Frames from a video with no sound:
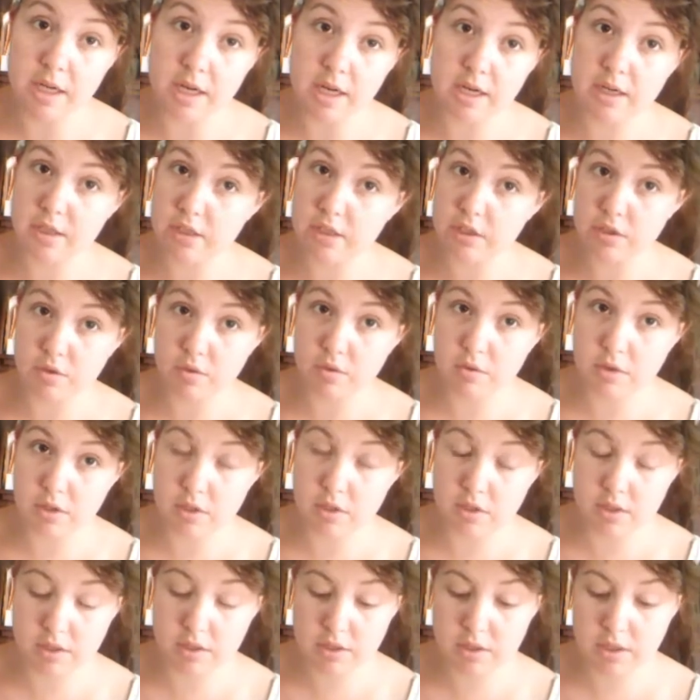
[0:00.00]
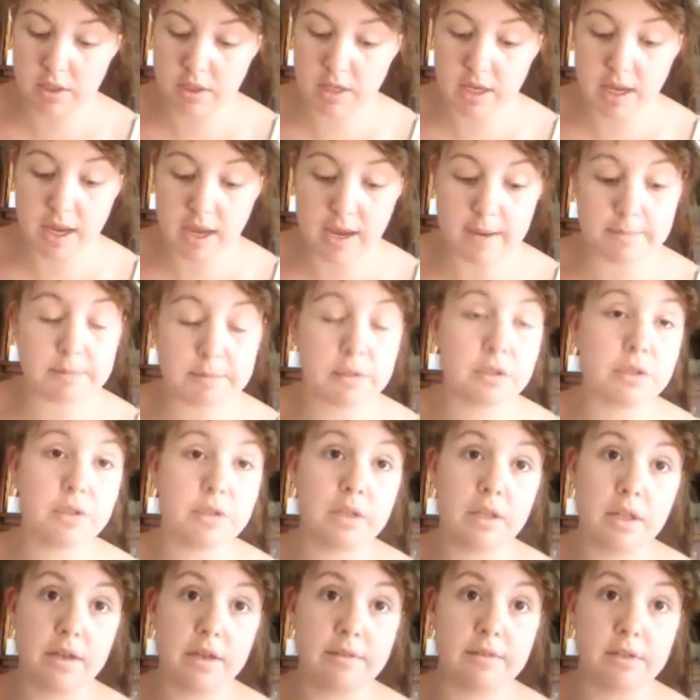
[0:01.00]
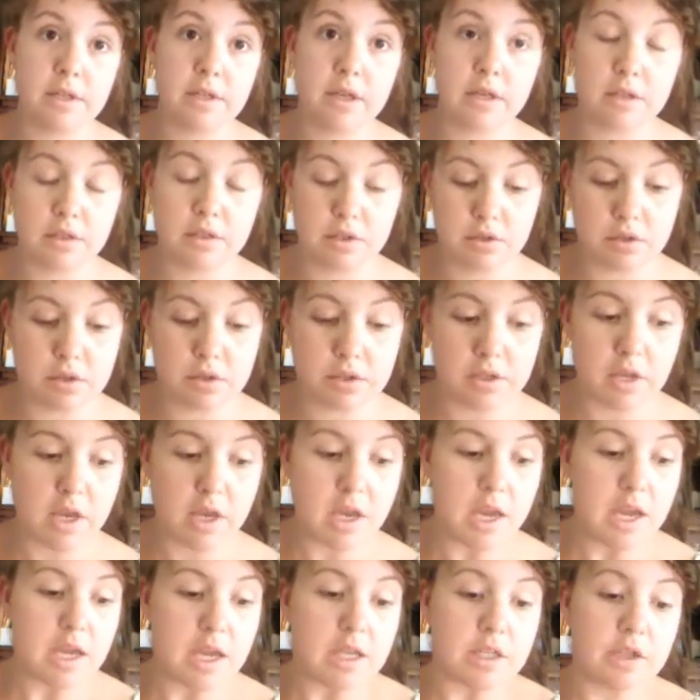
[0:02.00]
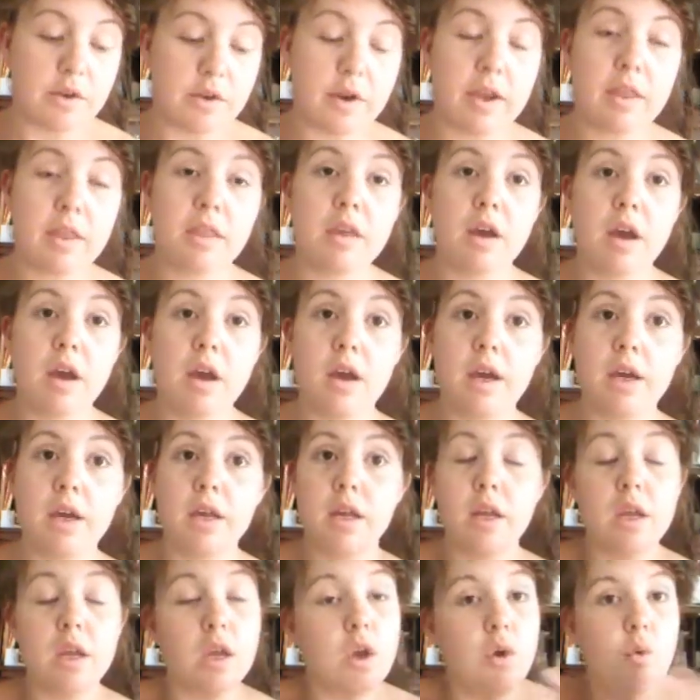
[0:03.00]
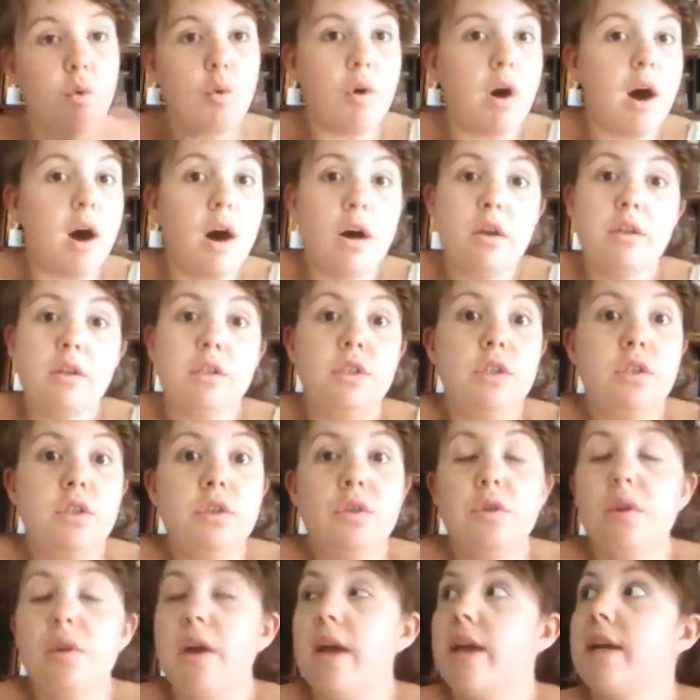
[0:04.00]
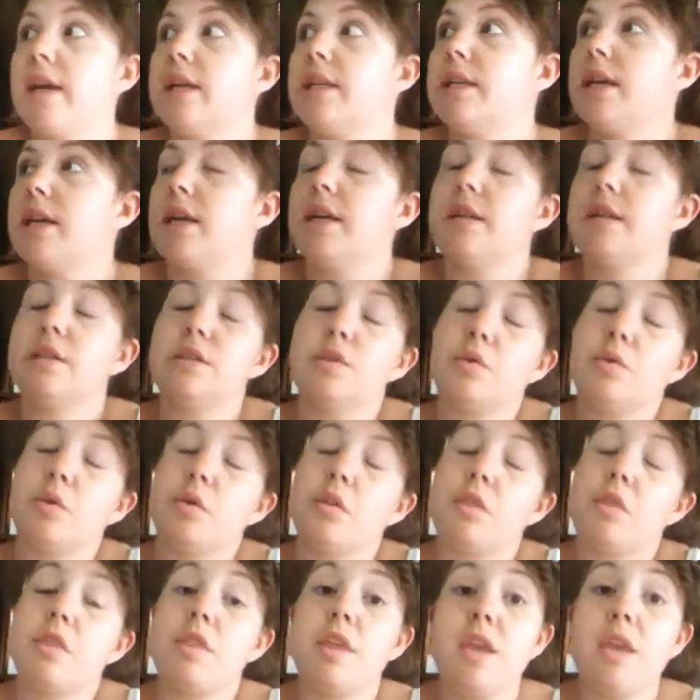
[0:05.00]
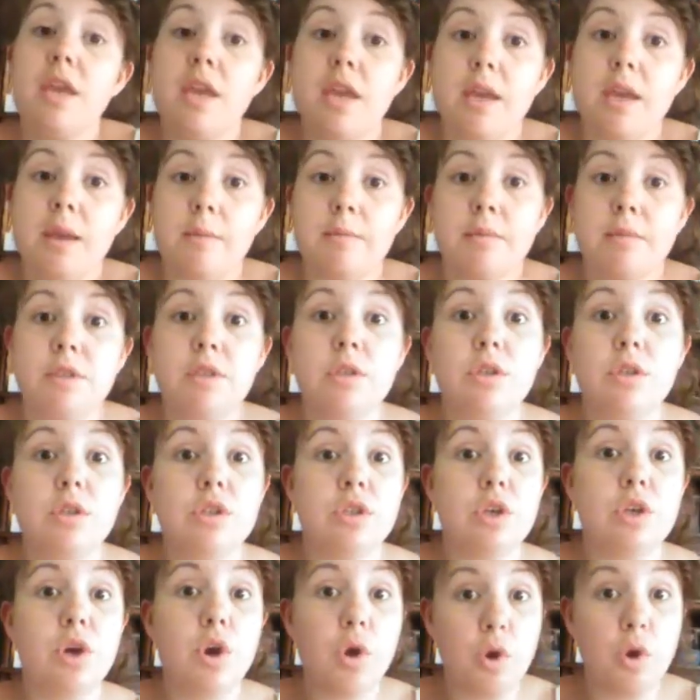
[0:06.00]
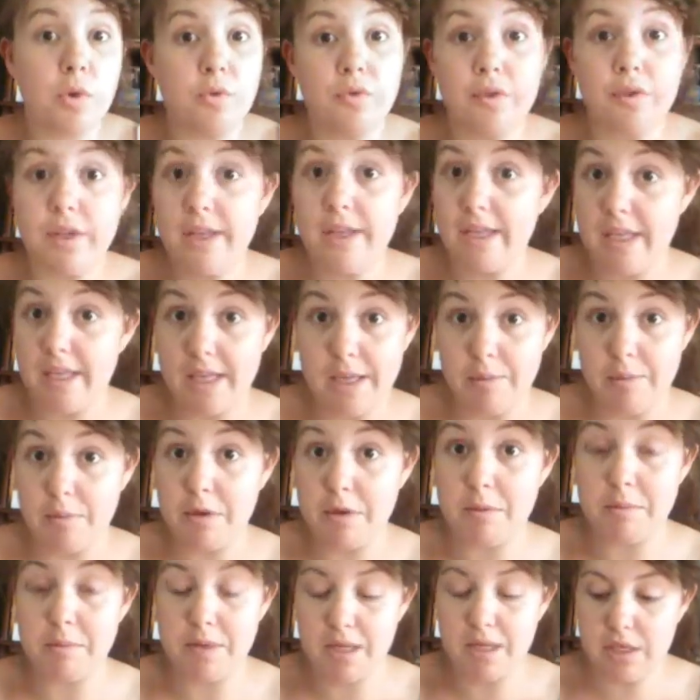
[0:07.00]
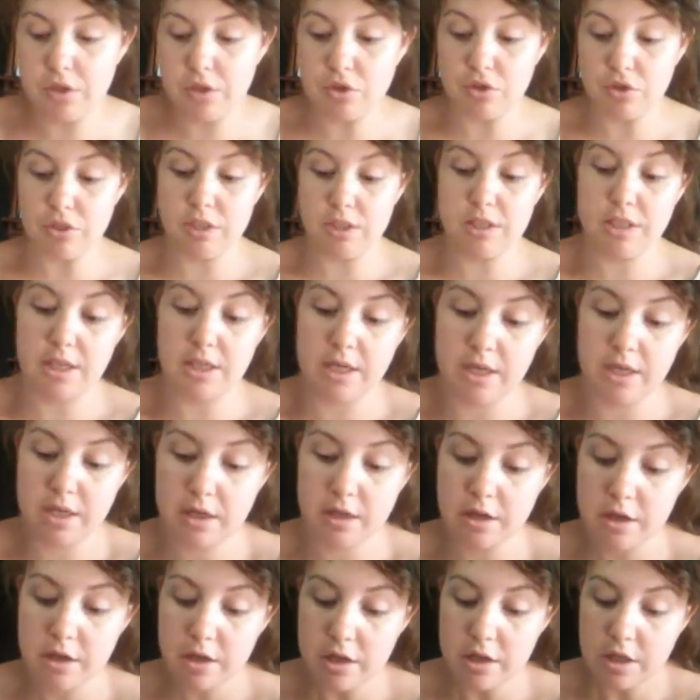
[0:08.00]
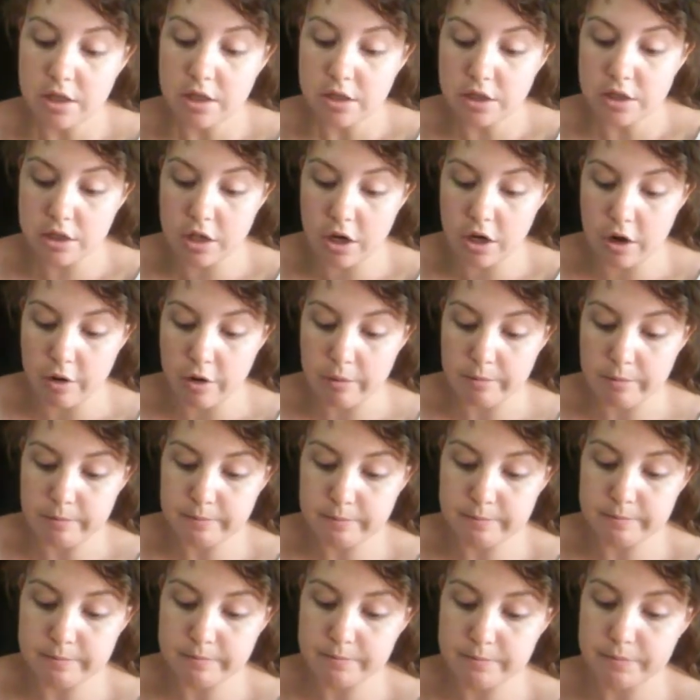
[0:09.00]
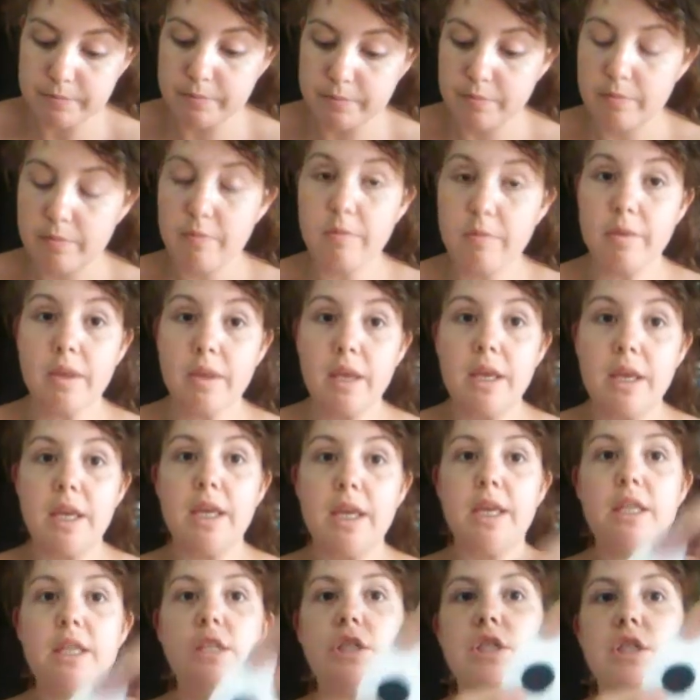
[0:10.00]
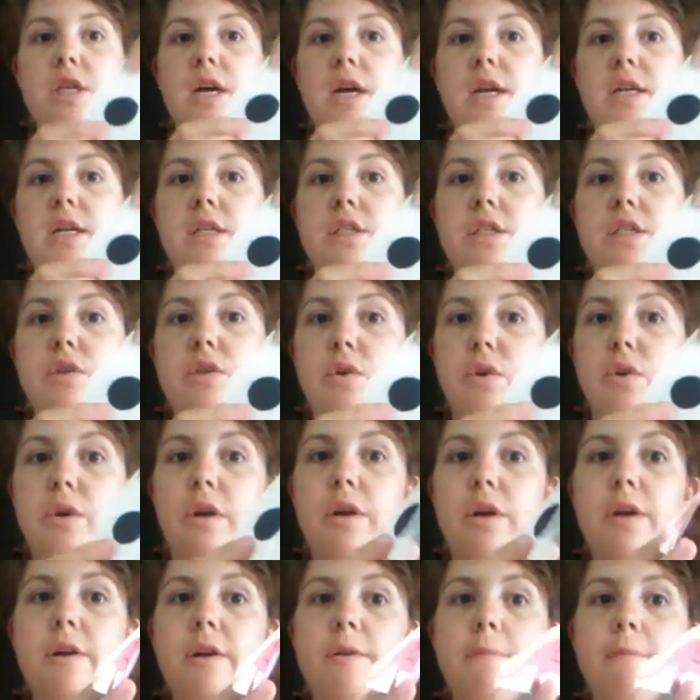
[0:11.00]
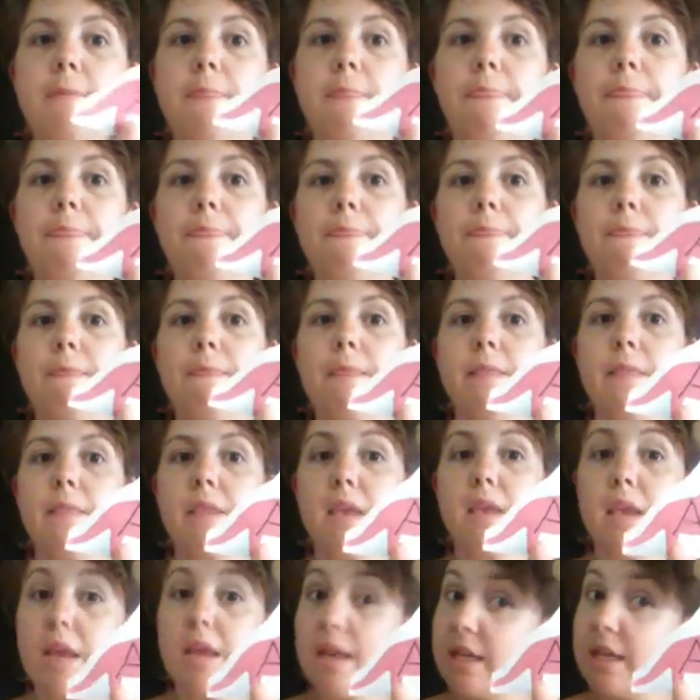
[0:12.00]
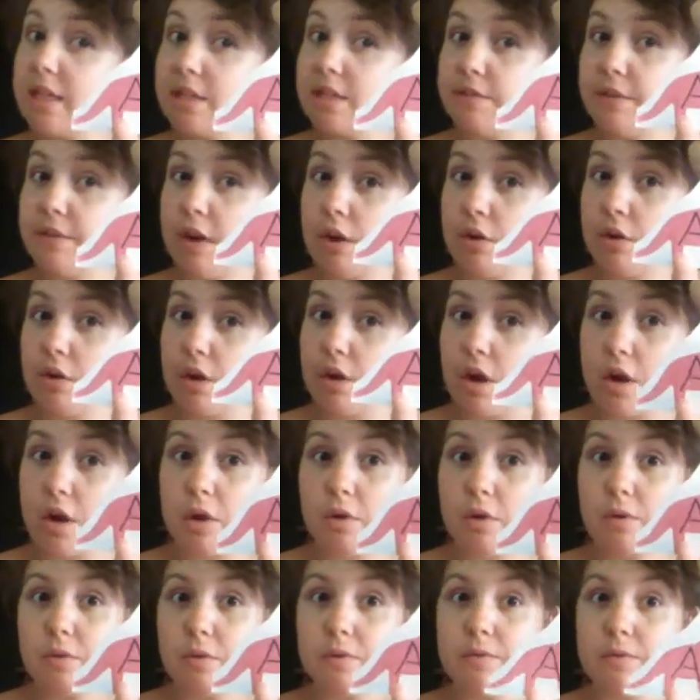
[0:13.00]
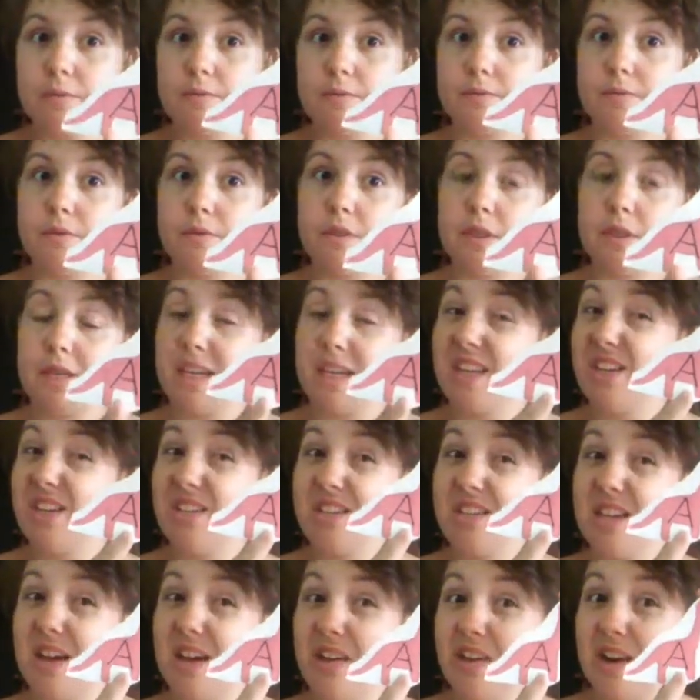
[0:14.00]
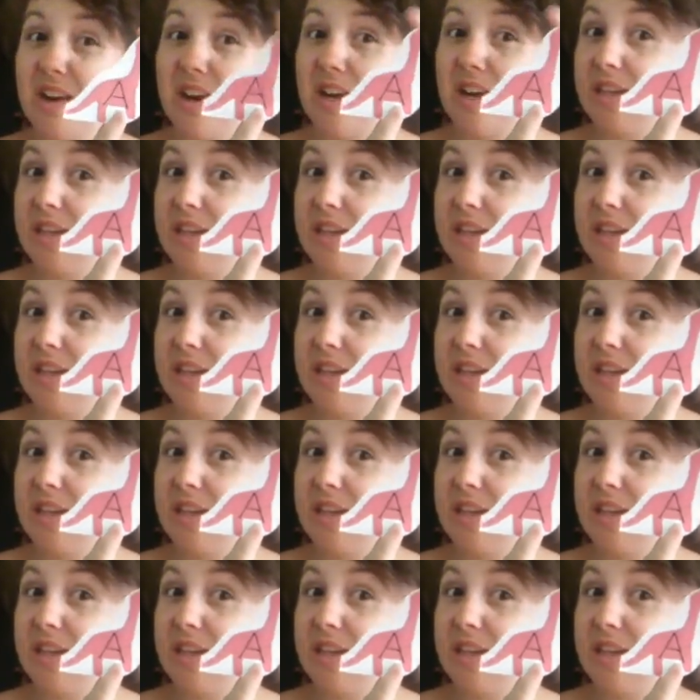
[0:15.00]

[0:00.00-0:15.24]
dinosaurs. He absolutely loves dinosaurs. So I thought, well, I'll do like a dinosaur theme to hopefully keep him interested. So each dinosaur is Velcro. Can you tell